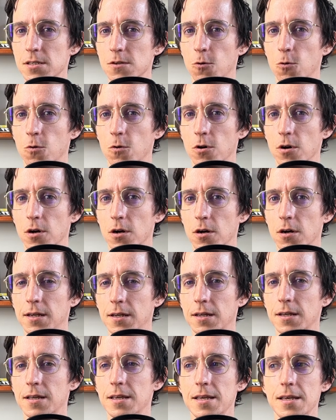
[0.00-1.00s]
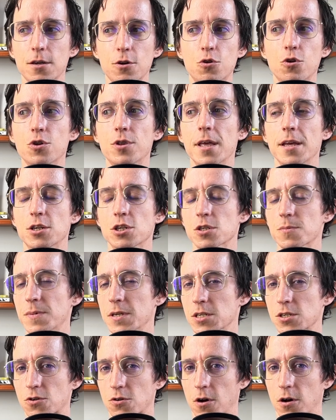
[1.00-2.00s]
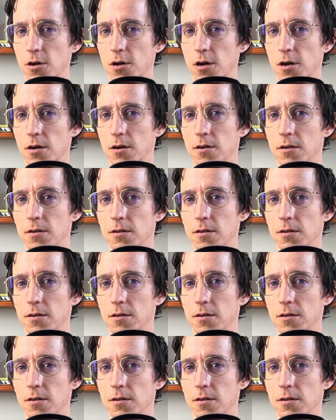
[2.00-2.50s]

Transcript: or could they just be stronger?